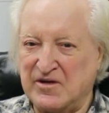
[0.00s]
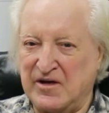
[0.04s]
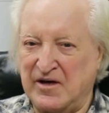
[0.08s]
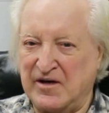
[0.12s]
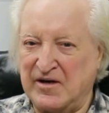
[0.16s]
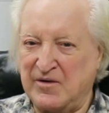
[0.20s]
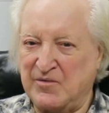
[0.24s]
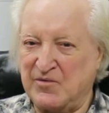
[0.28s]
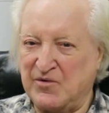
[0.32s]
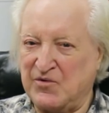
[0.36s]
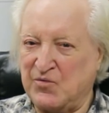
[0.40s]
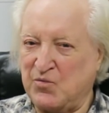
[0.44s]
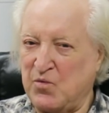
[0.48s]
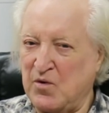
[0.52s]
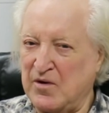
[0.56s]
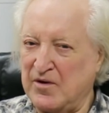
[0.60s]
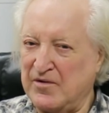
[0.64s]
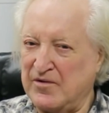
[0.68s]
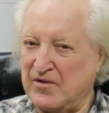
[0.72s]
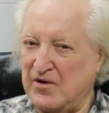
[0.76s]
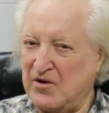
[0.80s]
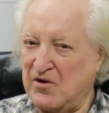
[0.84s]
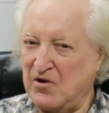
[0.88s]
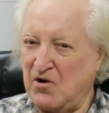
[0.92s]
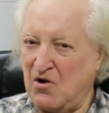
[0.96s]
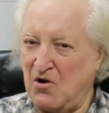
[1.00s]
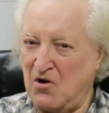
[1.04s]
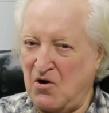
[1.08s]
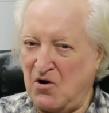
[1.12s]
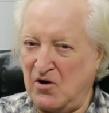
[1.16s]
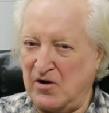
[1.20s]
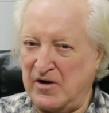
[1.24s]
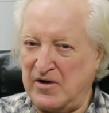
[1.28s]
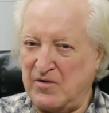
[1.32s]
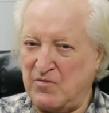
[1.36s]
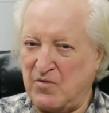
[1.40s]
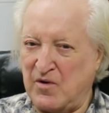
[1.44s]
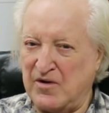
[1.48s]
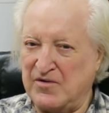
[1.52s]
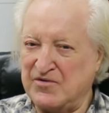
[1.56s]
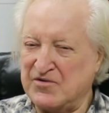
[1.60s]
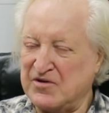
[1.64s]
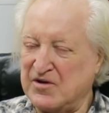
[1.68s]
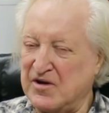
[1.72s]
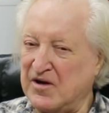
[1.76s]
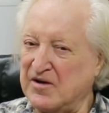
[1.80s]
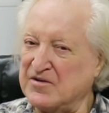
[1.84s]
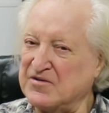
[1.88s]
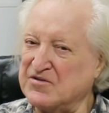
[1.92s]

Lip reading: and it was one of the early ones, and I